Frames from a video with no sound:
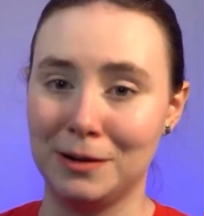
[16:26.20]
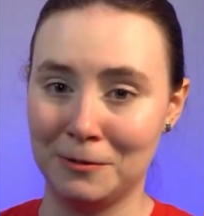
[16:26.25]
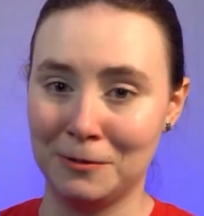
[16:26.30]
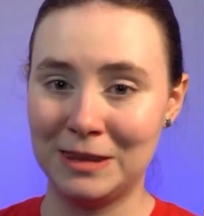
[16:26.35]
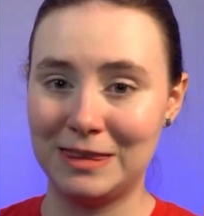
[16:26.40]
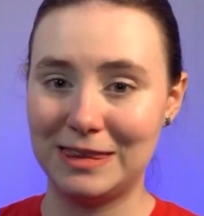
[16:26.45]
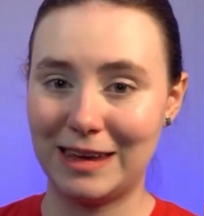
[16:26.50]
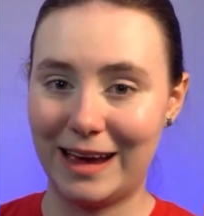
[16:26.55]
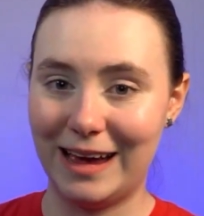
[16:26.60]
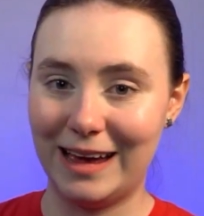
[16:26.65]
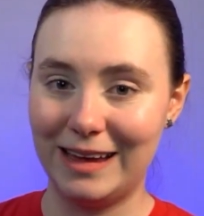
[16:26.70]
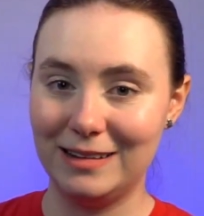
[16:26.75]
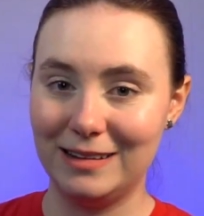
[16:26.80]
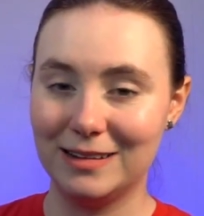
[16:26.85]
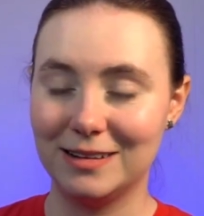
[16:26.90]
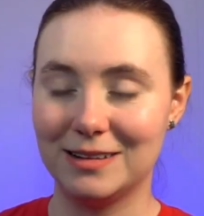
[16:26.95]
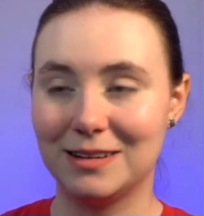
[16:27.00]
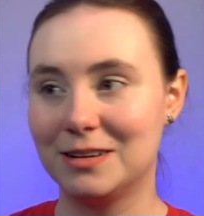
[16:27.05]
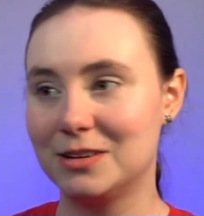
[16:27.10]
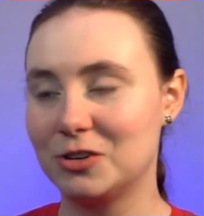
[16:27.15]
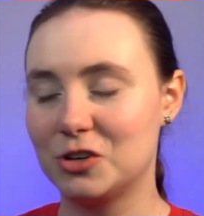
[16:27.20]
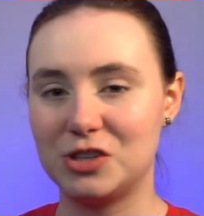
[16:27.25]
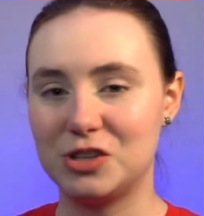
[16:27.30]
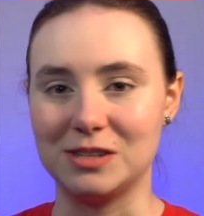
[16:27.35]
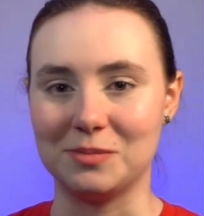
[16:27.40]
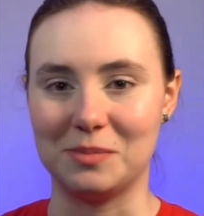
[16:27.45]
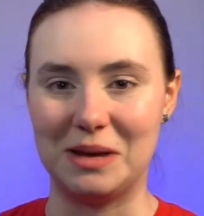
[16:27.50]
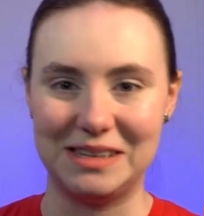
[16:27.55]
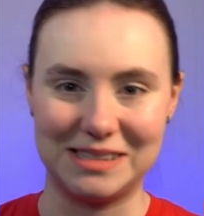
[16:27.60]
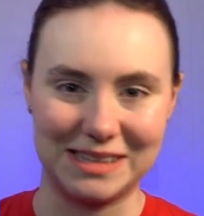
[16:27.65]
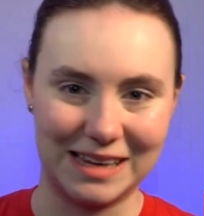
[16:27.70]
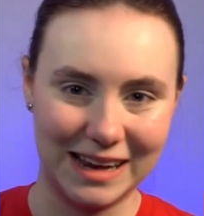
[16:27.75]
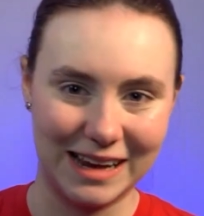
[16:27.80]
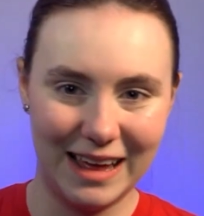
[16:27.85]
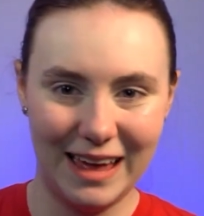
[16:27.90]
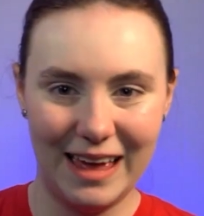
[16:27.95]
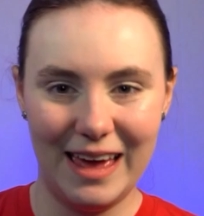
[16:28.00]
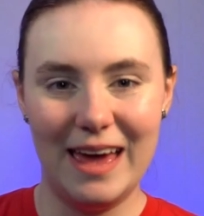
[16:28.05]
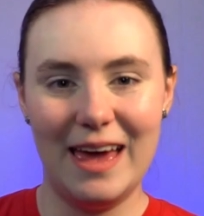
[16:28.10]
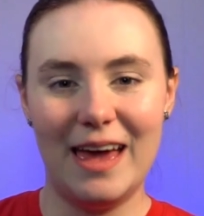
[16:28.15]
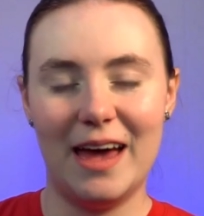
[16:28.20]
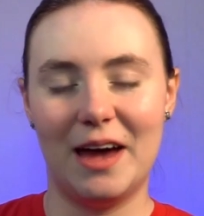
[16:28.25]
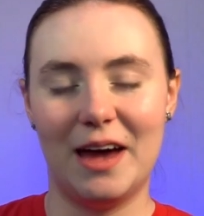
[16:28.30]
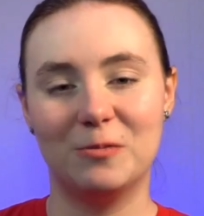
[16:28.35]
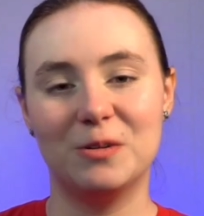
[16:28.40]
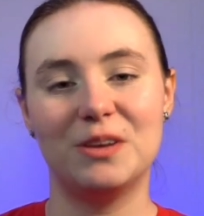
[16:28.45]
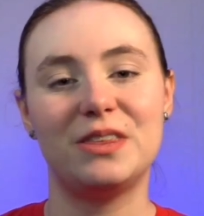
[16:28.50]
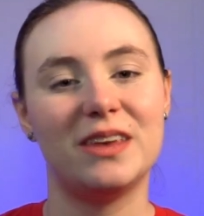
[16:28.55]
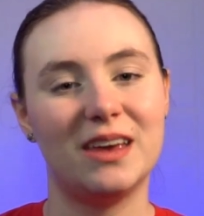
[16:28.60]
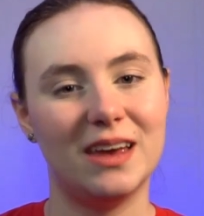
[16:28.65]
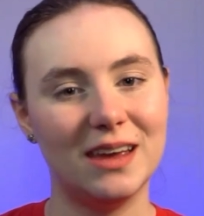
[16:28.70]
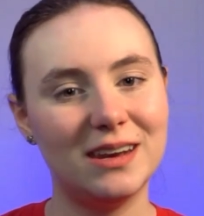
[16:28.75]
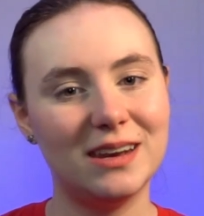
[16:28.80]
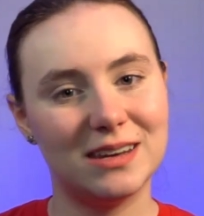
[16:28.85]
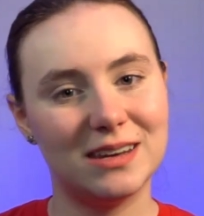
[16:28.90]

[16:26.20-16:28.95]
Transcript: with that. Oh, she's amazing. And within